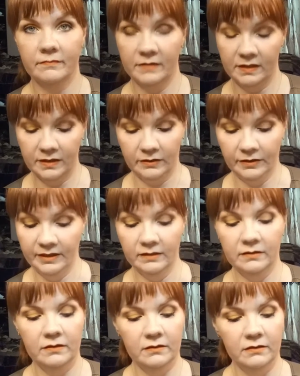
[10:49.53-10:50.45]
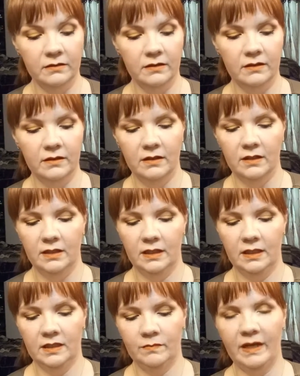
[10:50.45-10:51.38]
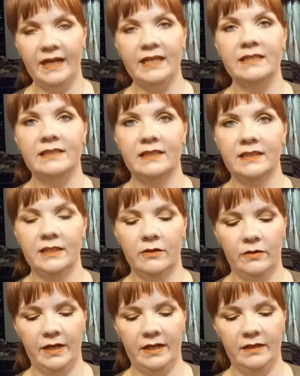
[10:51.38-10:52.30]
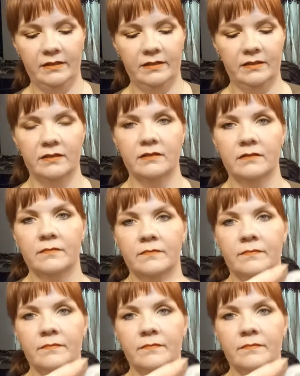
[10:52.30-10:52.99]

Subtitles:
Serious. It's by Sydney Grace,